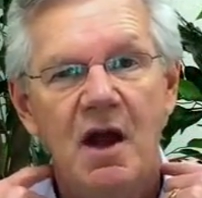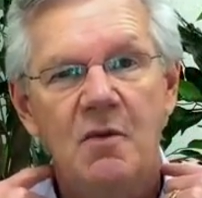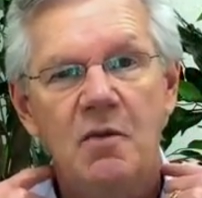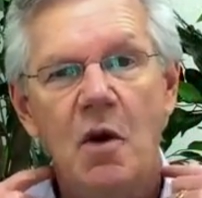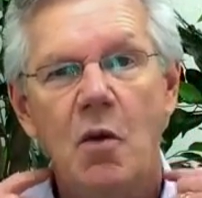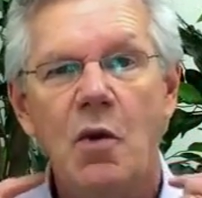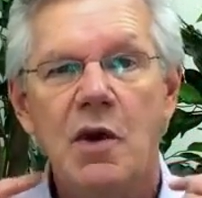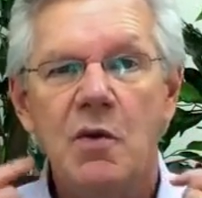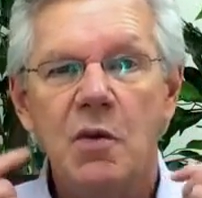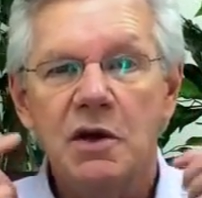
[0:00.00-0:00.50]

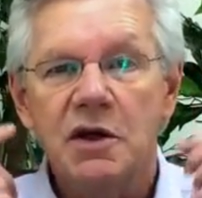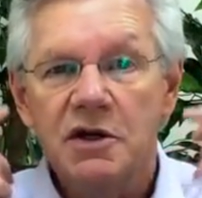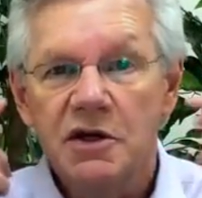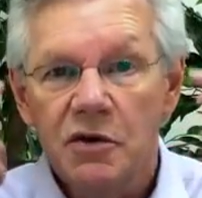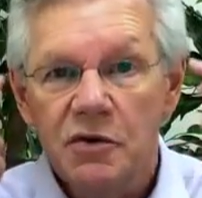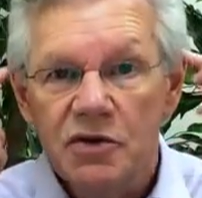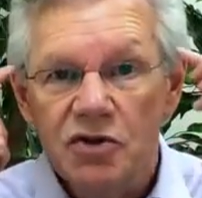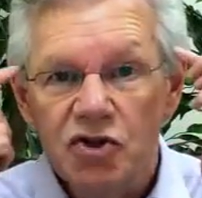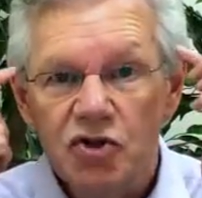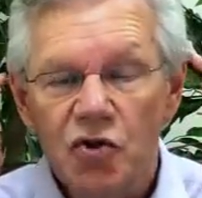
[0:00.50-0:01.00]
What we want to
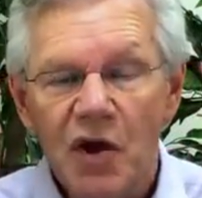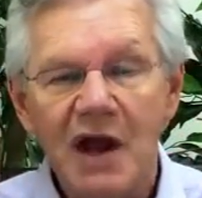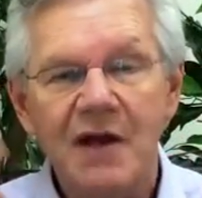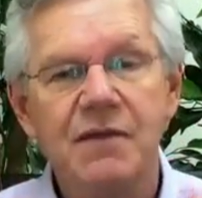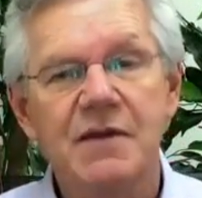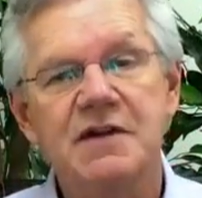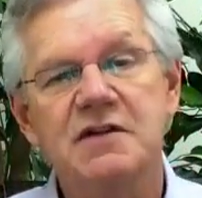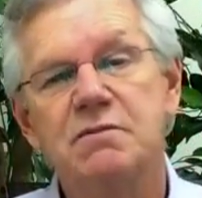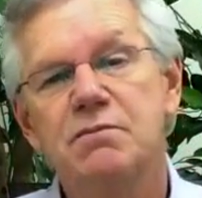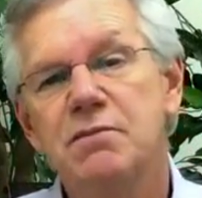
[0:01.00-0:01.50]
do is
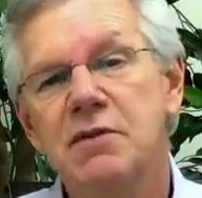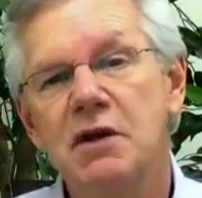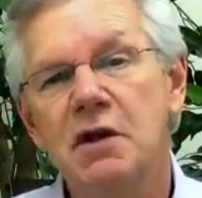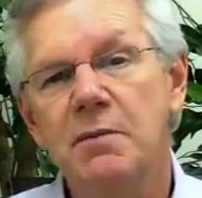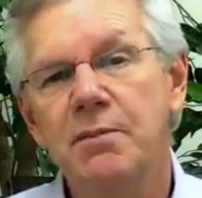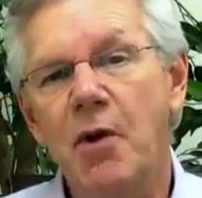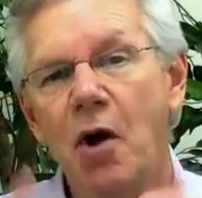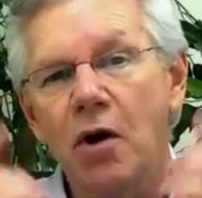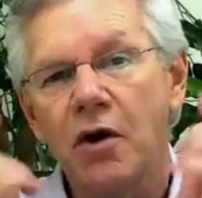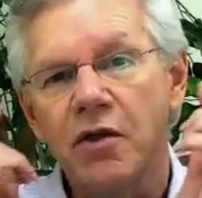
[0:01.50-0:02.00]
train this
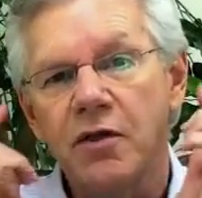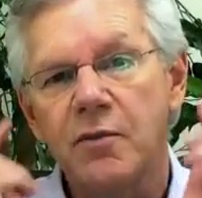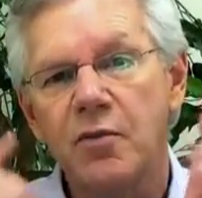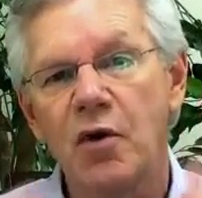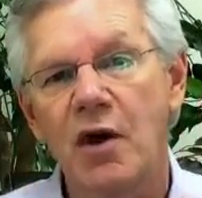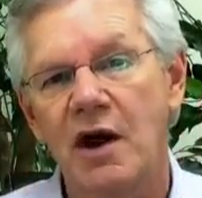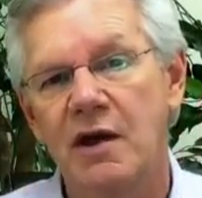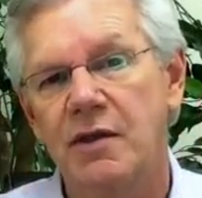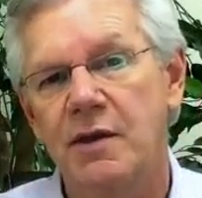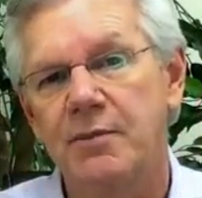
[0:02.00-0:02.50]
middle part of the
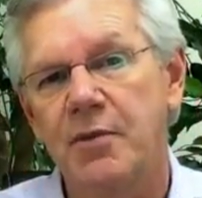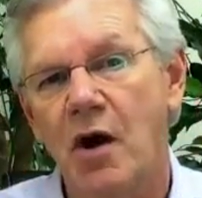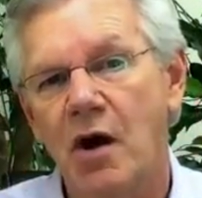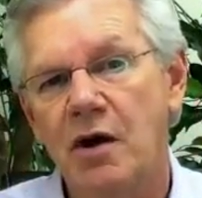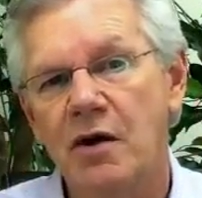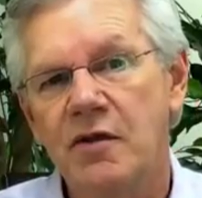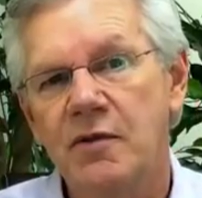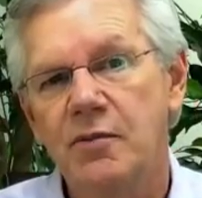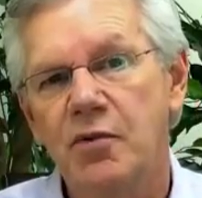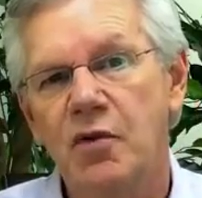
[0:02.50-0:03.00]
brain, the
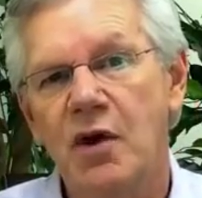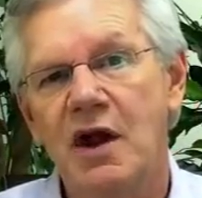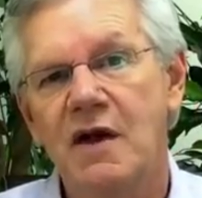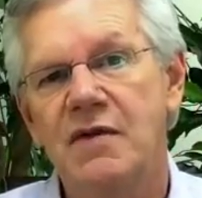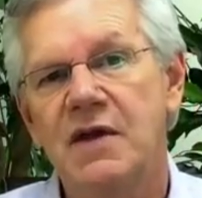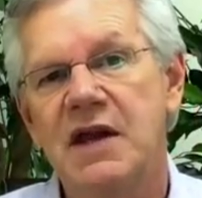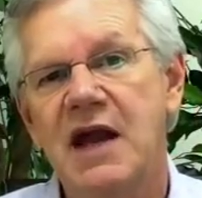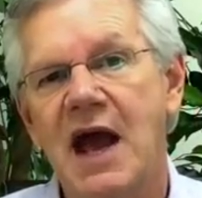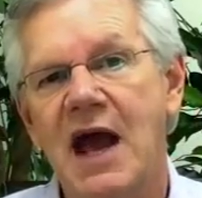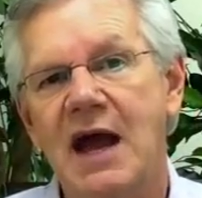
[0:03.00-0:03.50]
part of the
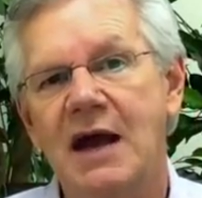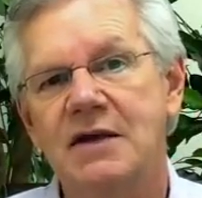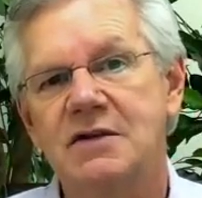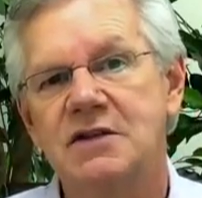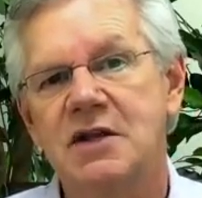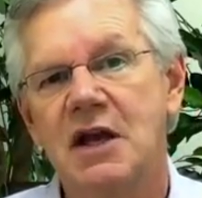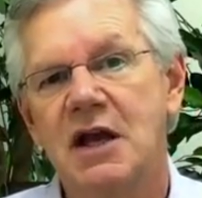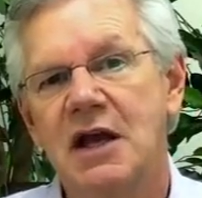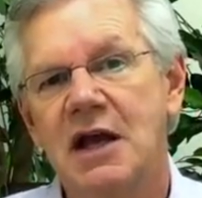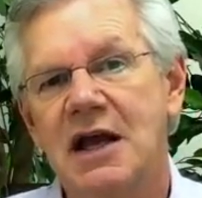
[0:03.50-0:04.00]
brain that
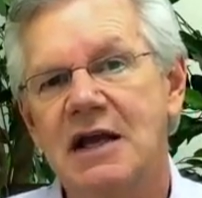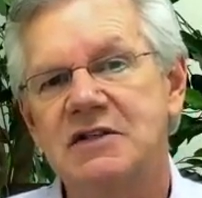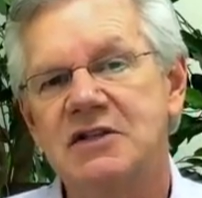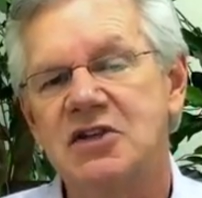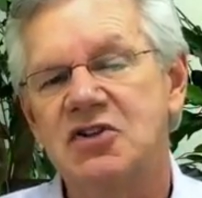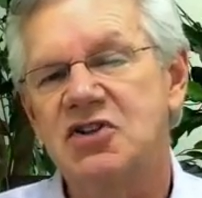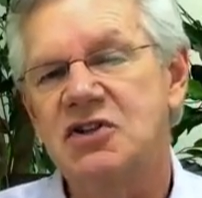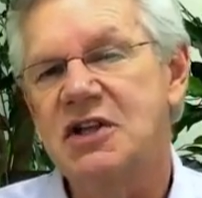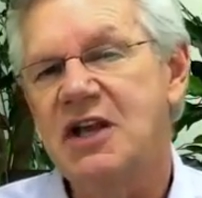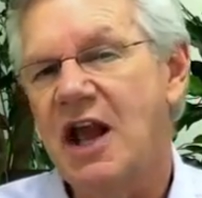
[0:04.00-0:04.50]
acts as
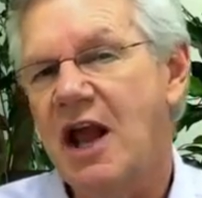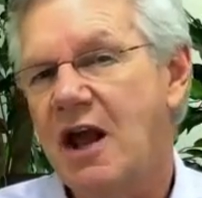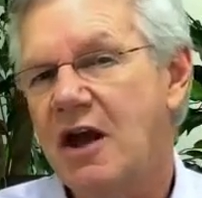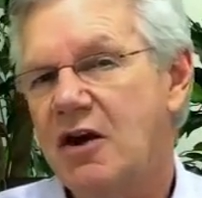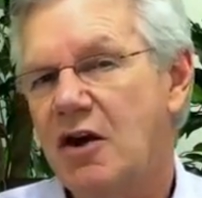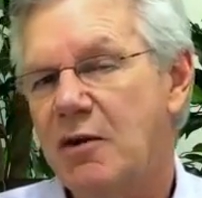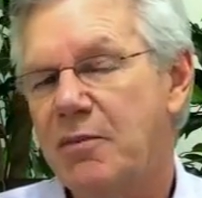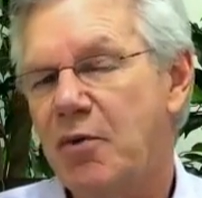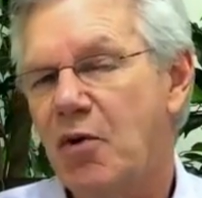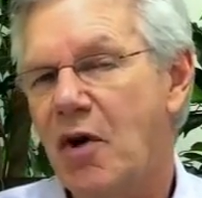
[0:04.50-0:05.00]
a
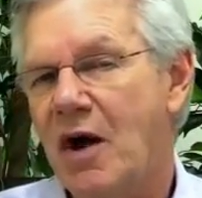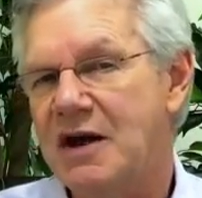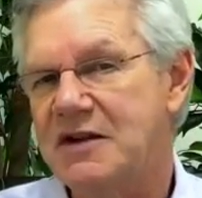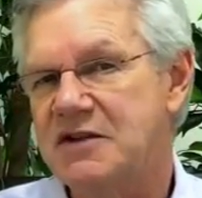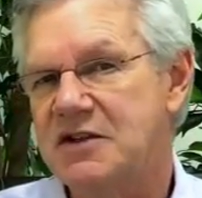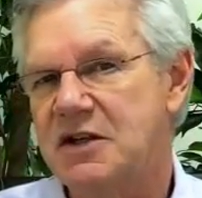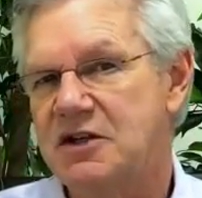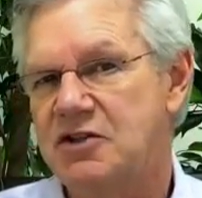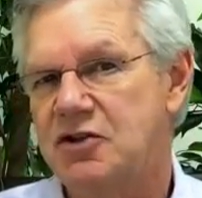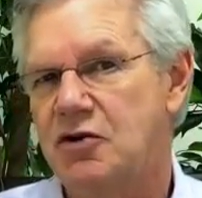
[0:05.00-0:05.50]
scanner,
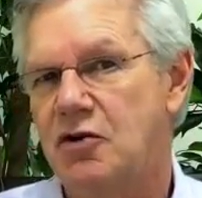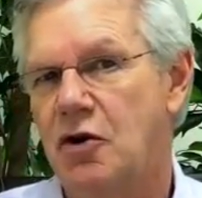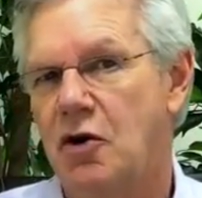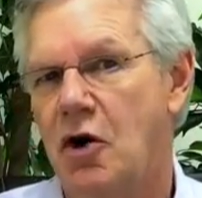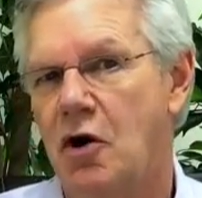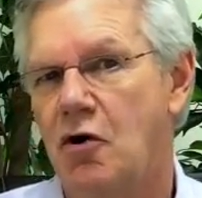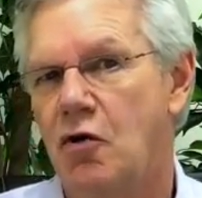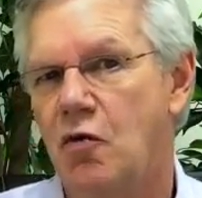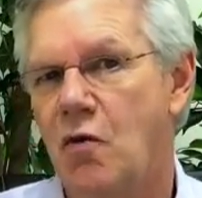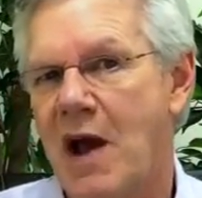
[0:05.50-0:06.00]
processor,
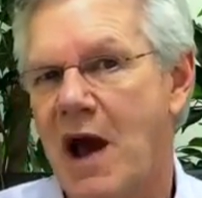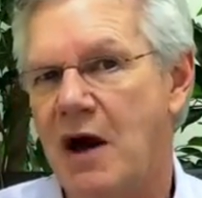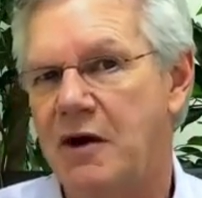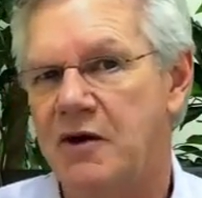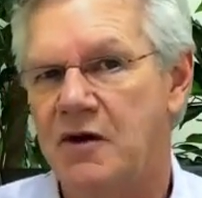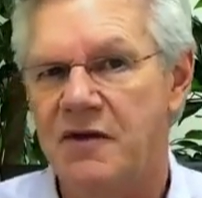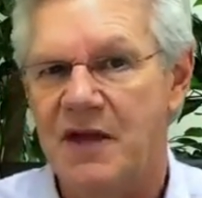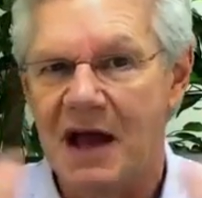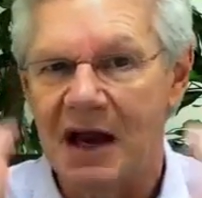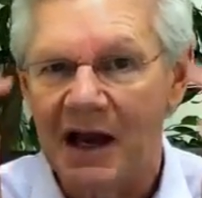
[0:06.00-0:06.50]
or
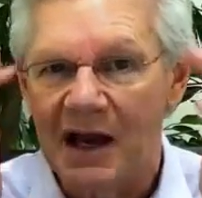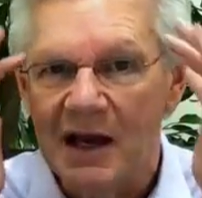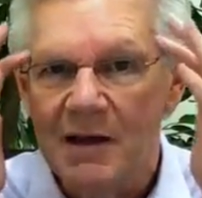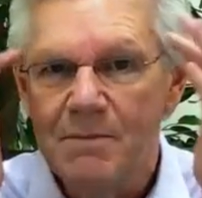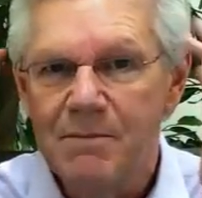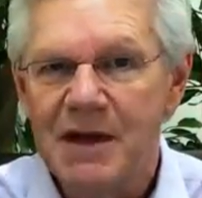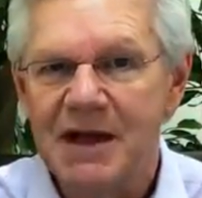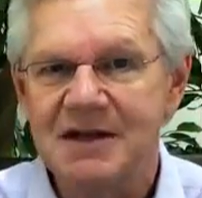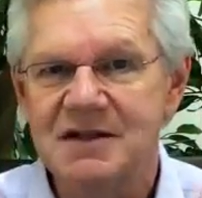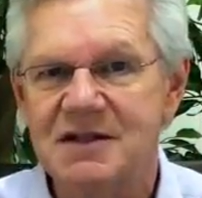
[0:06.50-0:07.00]
router, that
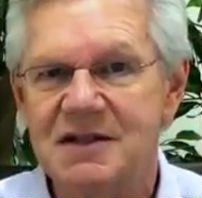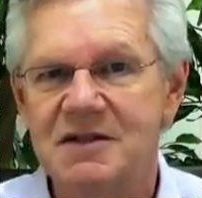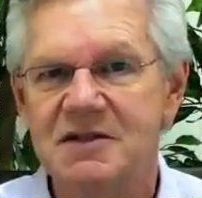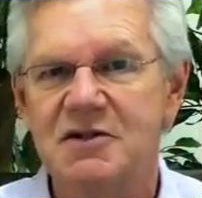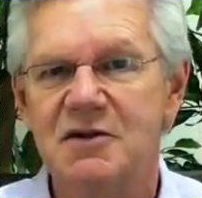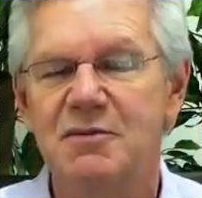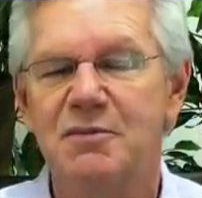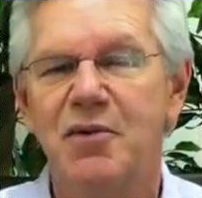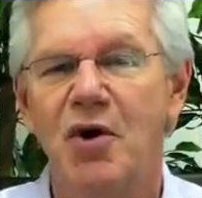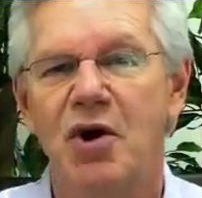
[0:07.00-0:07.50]
limbic
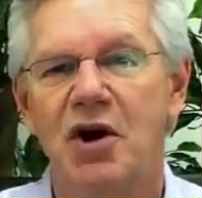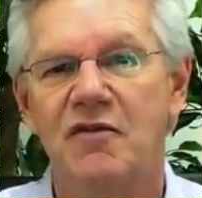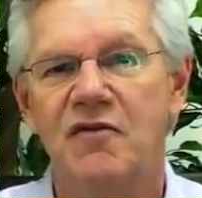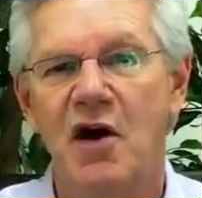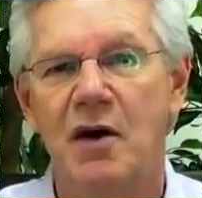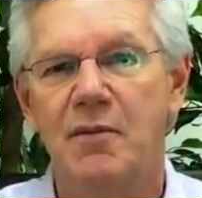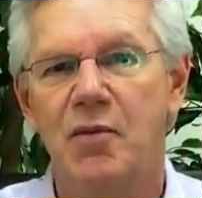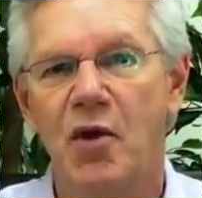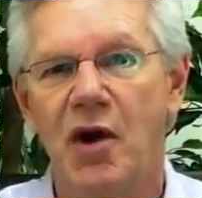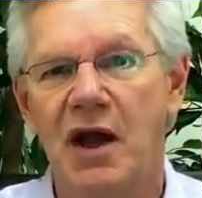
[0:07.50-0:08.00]
system part of
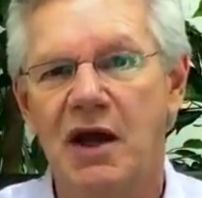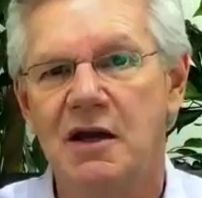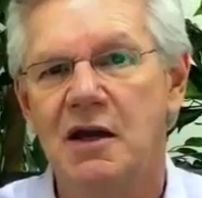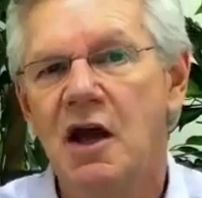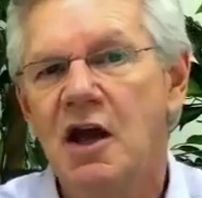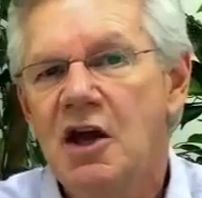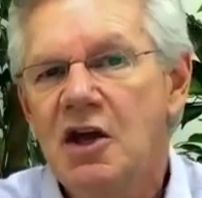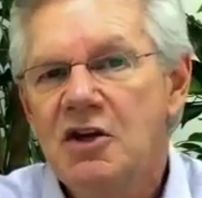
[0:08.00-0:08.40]
our brain,